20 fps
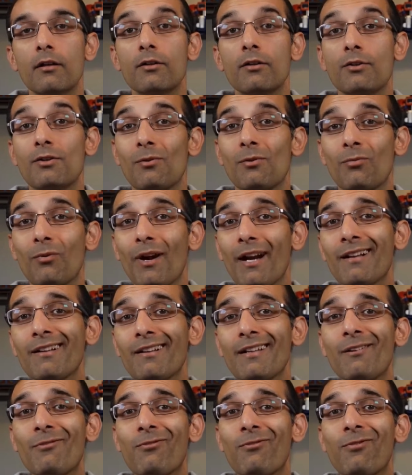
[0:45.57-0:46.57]

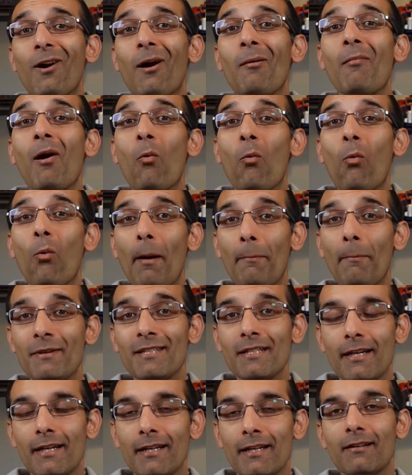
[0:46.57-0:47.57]
directly from a
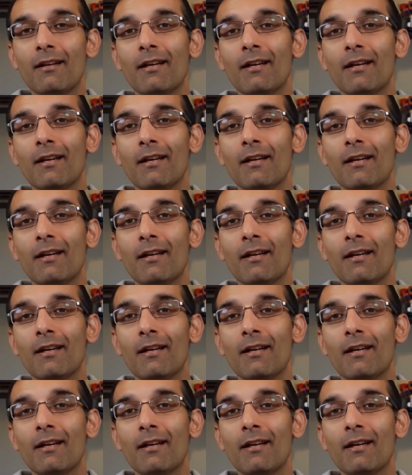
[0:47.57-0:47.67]
website.